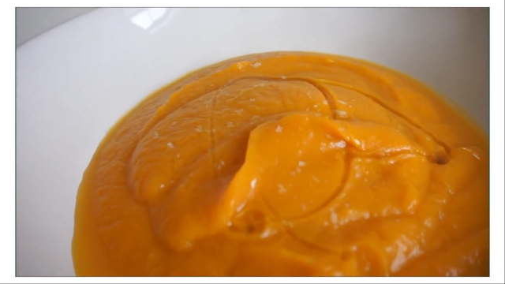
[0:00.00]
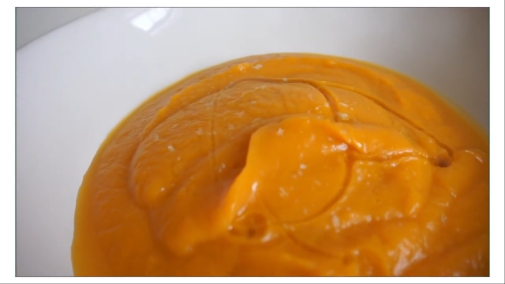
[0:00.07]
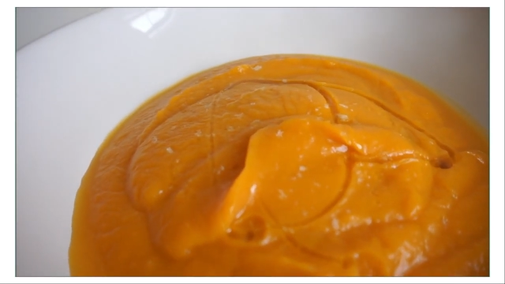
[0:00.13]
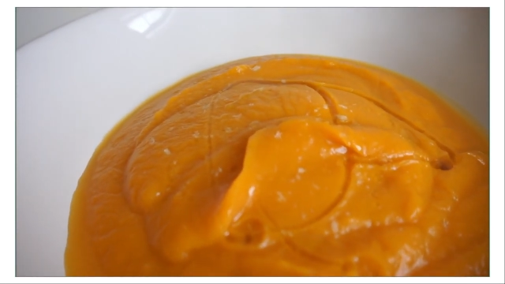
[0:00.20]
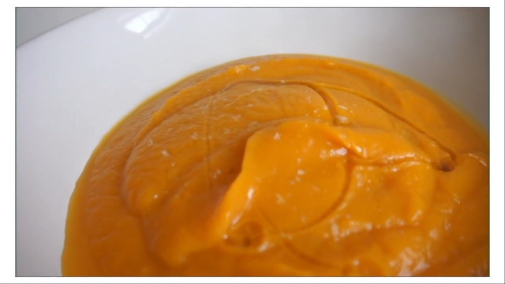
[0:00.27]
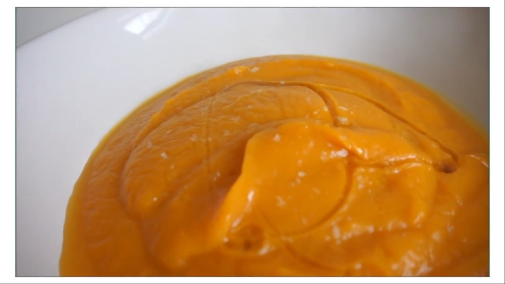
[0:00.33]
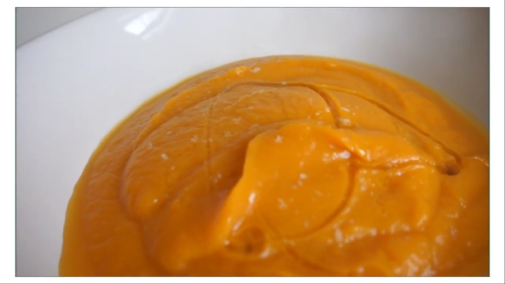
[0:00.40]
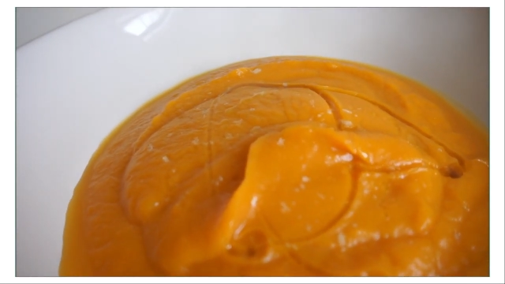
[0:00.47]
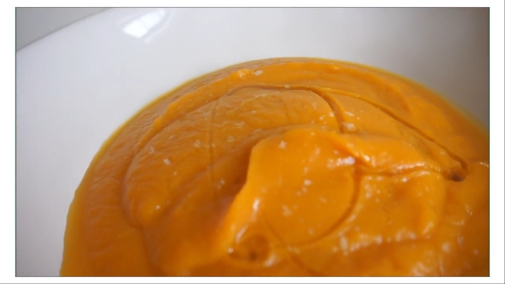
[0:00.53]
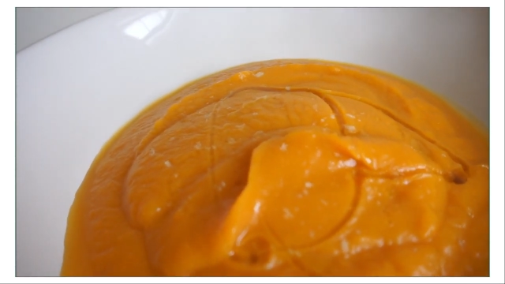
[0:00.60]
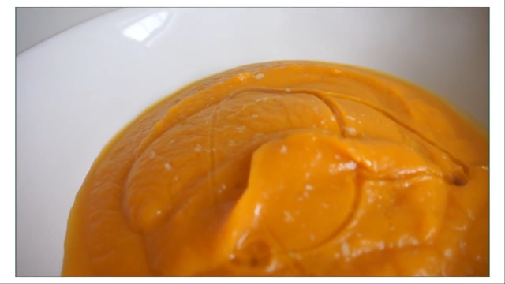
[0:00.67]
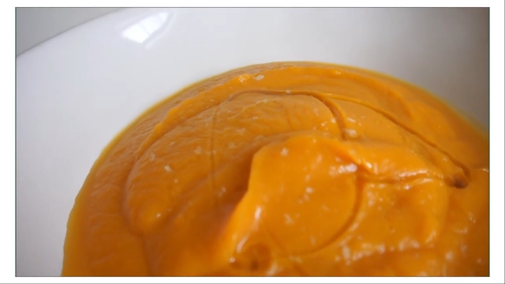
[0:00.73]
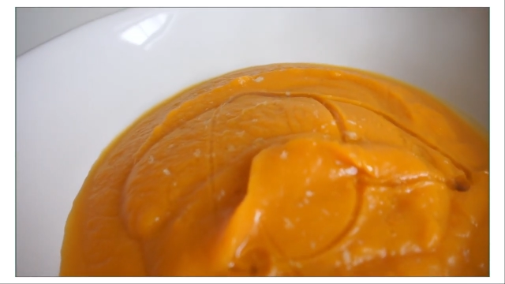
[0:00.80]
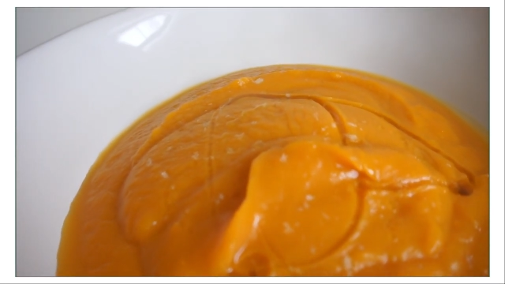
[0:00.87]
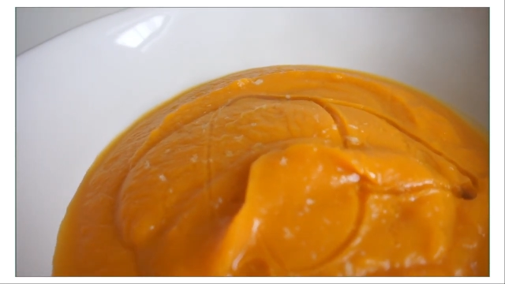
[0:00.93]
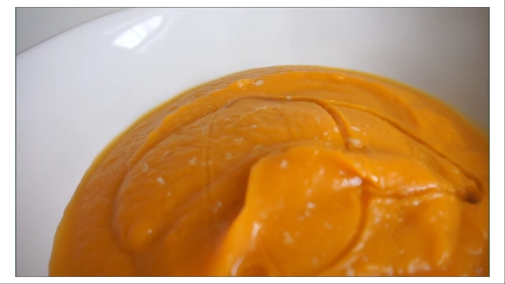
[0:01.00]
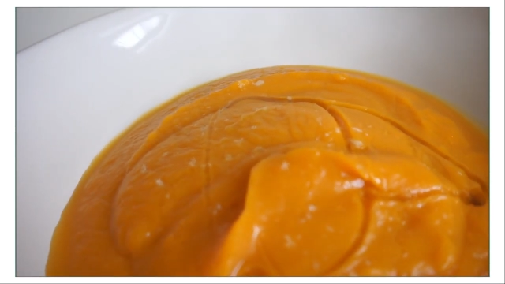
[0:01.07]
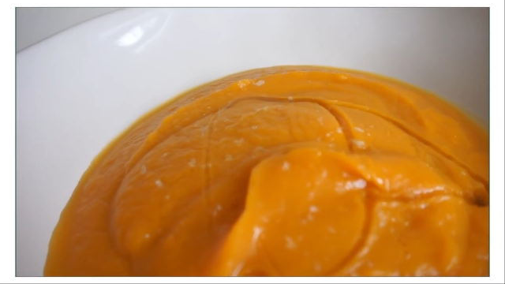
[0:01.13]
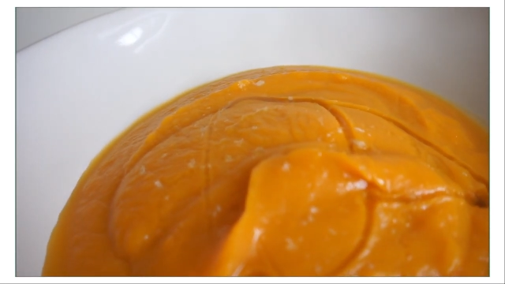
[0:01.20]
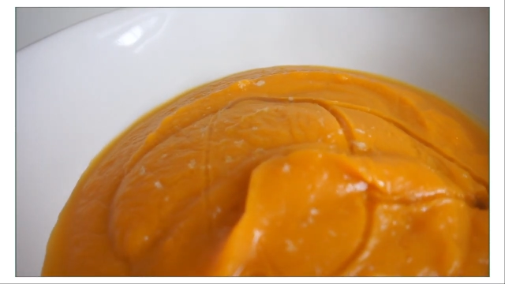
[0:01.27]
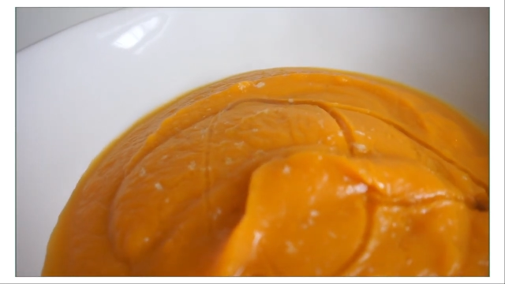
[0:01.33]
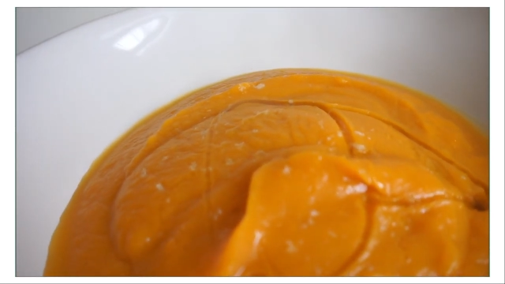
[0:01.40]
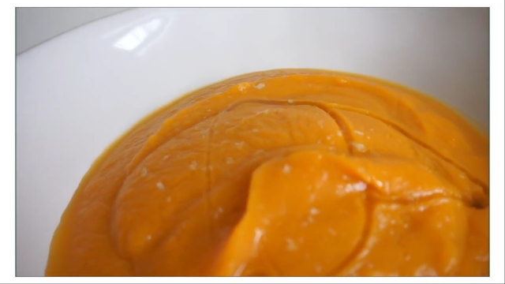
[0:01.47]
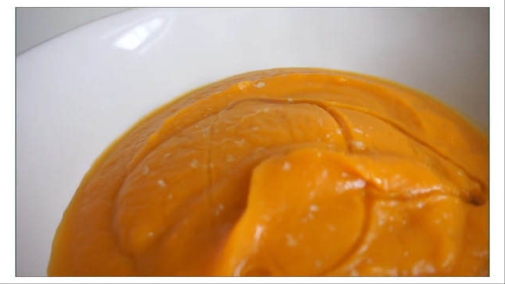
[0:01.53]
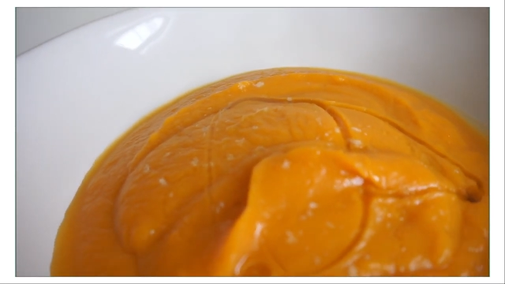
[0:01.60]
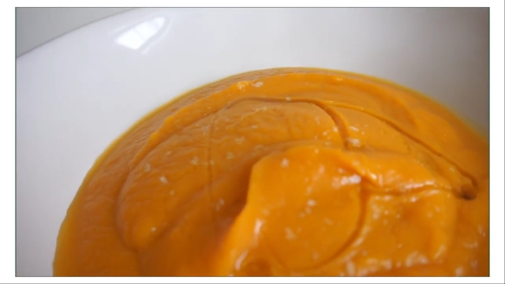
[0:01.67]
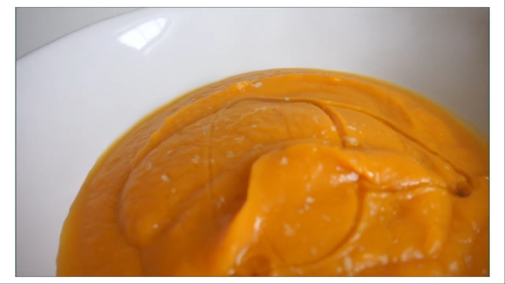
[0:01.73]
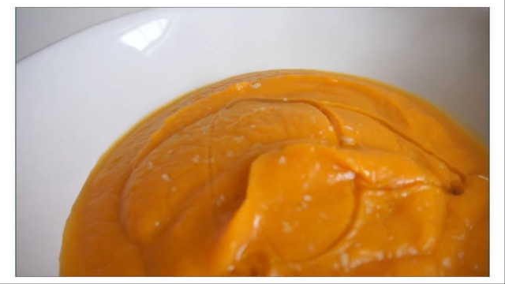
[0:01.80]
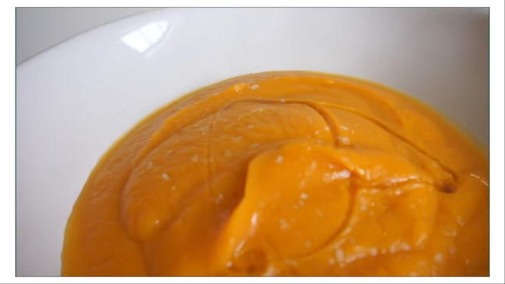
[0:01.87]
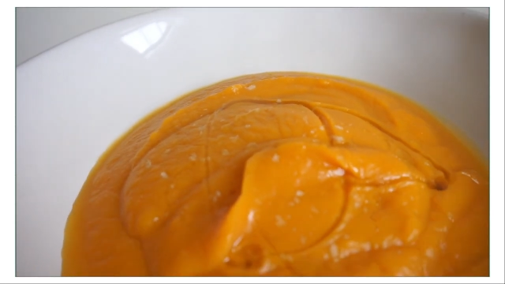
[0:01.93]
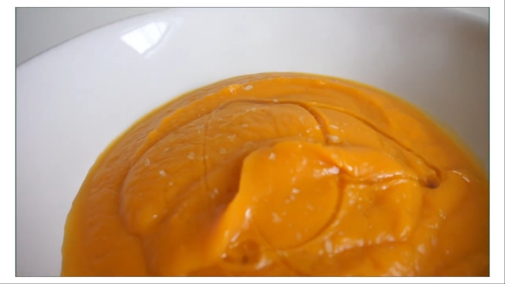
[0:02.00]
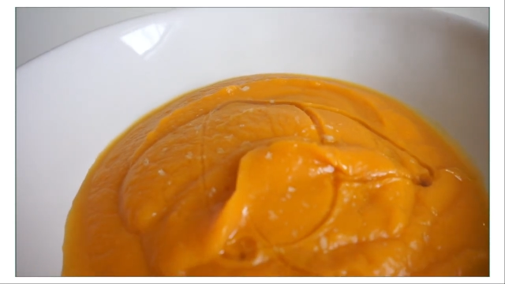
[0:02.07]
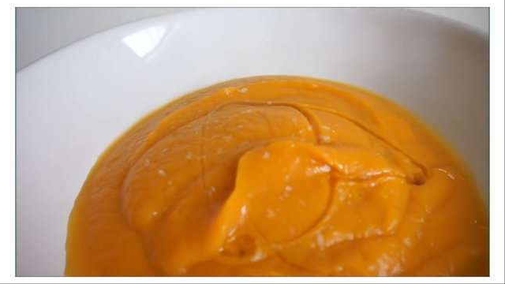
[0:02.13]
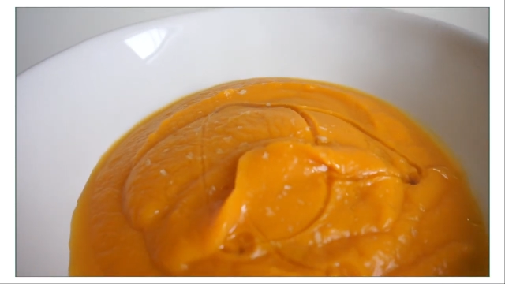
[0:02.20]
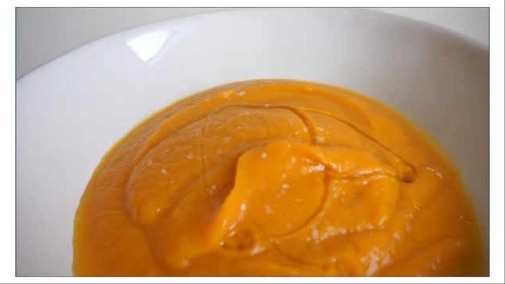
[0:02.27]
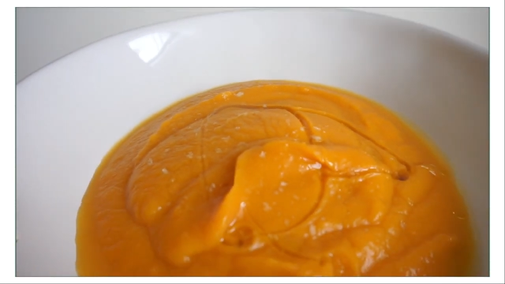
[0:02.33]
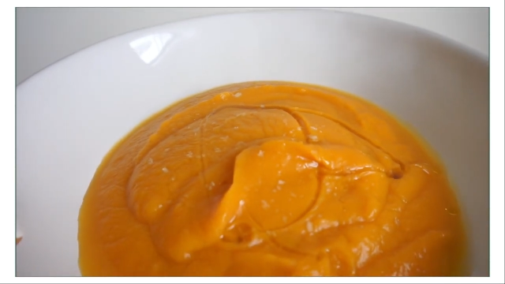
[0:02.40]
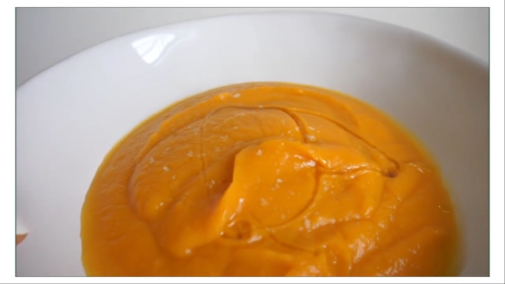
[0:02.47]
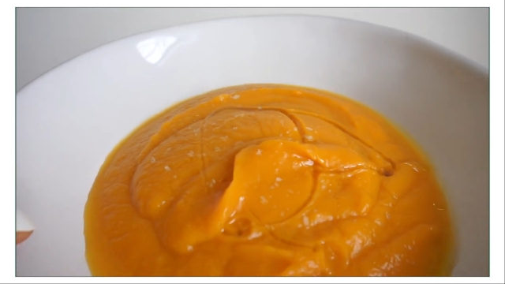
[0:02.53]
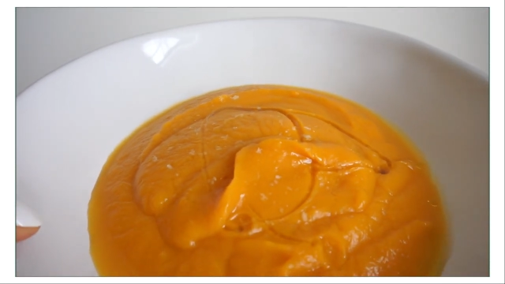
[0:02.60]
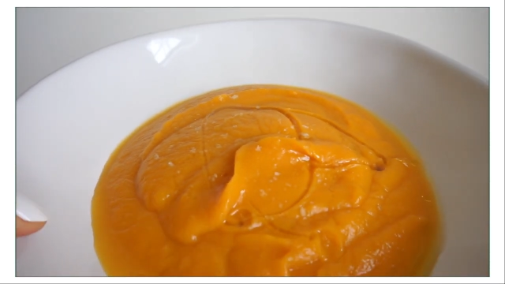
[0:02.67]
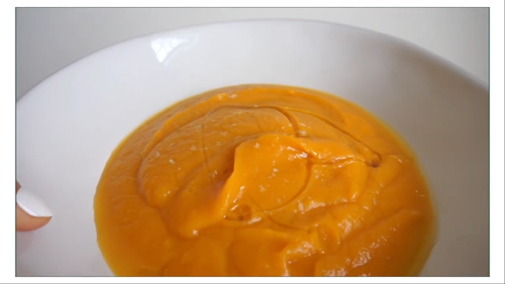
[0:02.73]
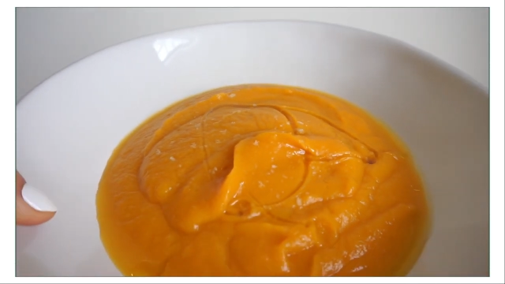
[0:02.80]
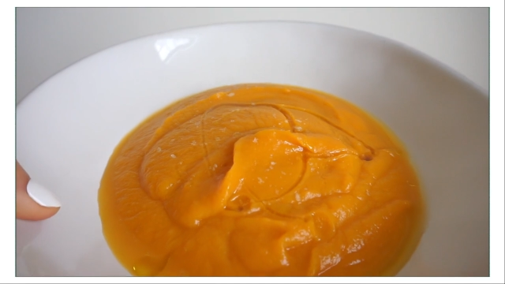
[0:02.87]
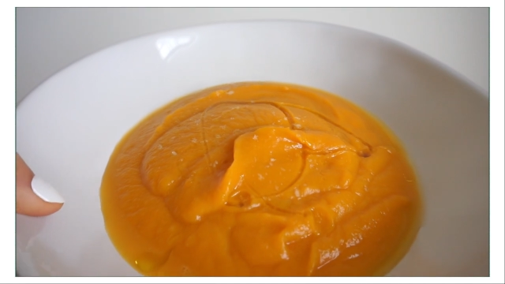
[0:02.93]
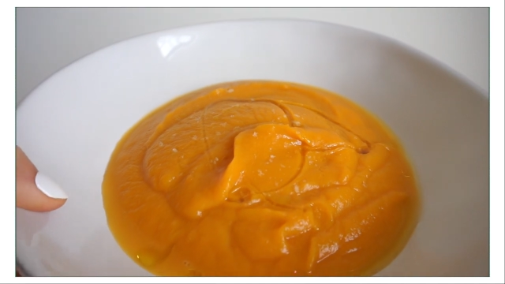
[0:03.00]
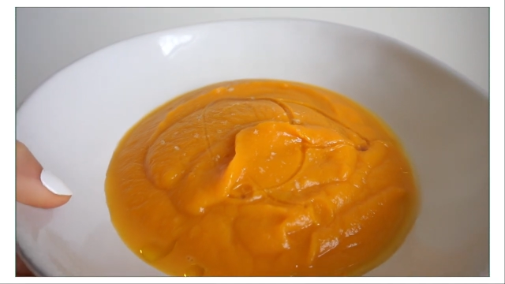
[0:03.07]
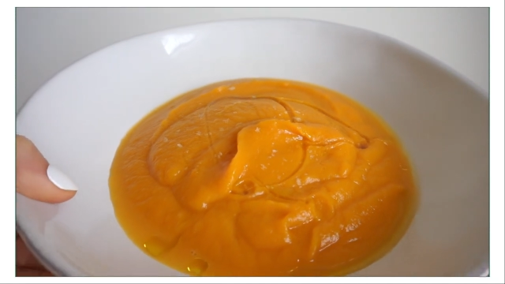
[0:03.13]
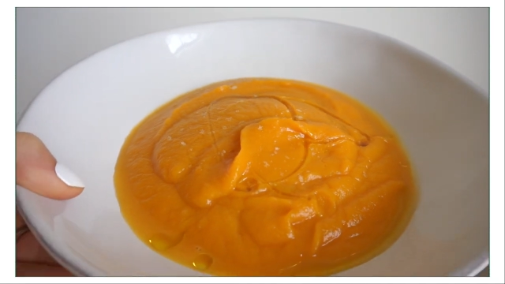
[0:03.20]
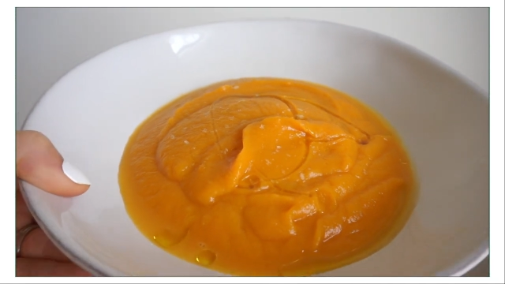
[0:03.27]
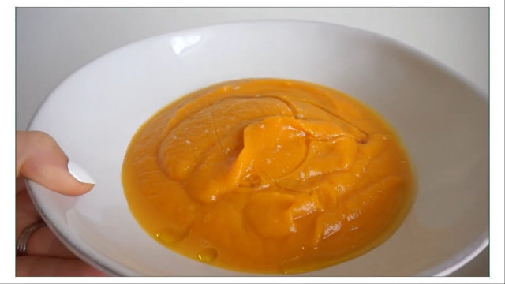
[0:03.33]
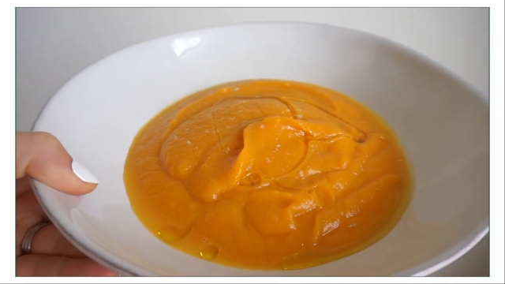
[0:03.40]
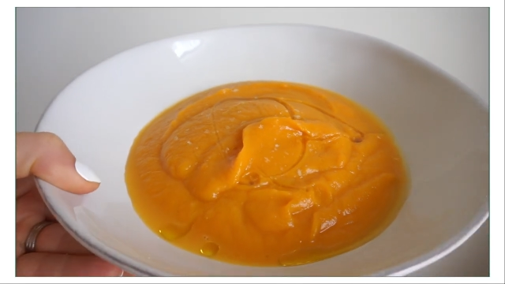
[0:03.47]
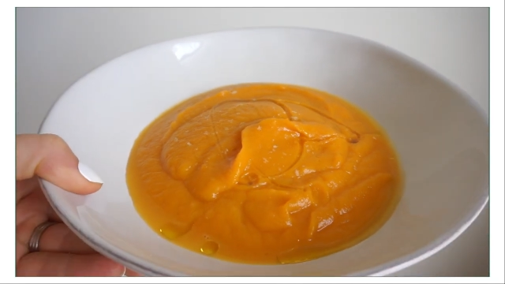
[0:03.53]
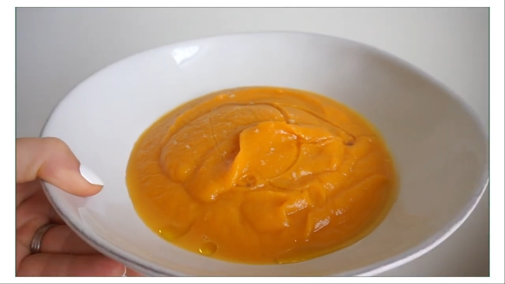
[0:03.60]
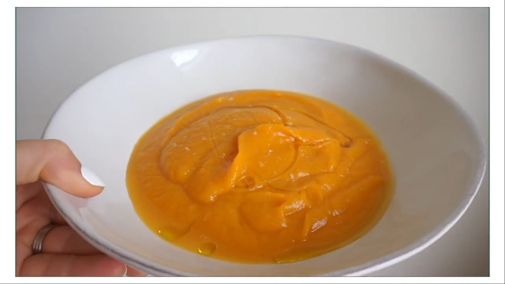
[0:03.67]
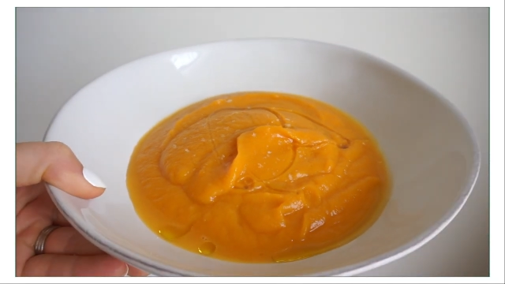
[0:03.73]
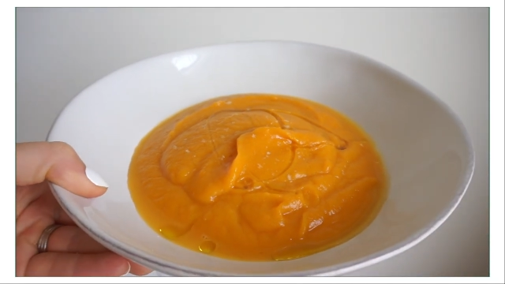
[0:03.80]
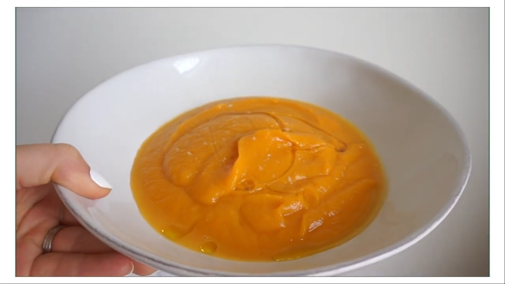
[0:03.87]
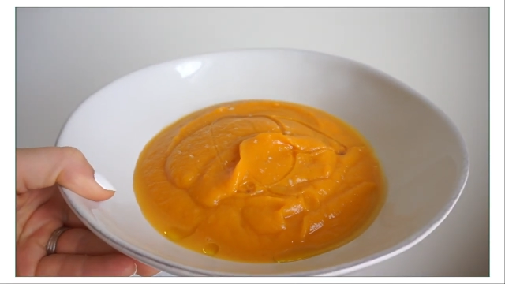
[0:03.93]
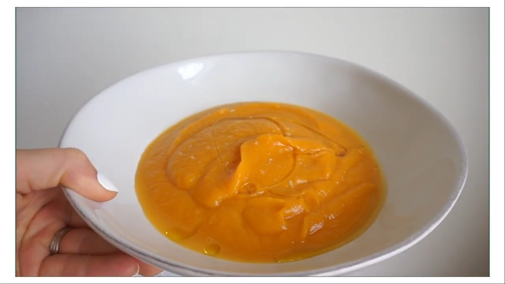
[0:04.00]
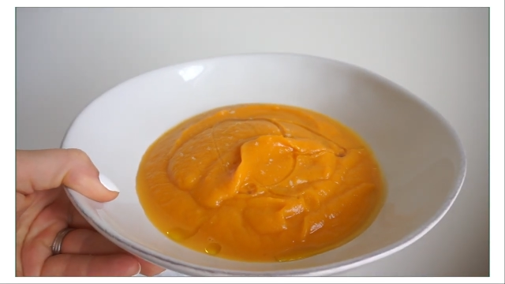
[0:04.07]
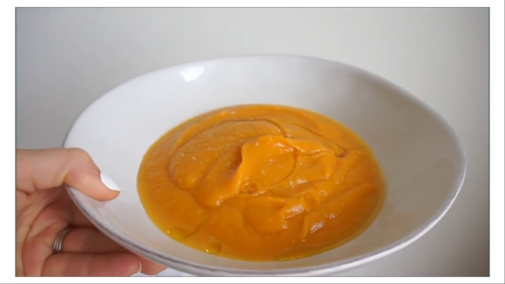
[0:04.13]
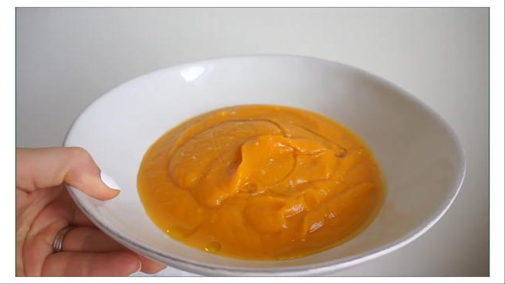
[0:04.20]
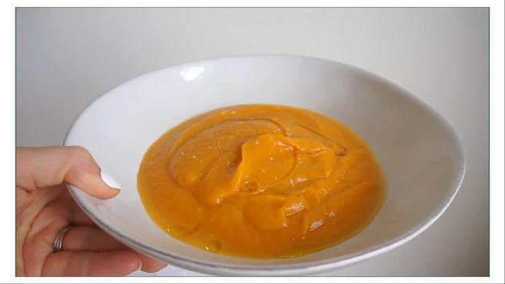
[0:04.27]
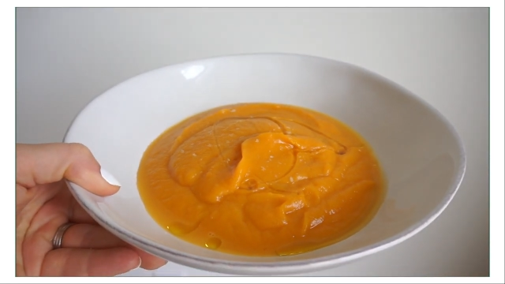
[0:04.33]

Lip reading: Nobody's mouth can be seen.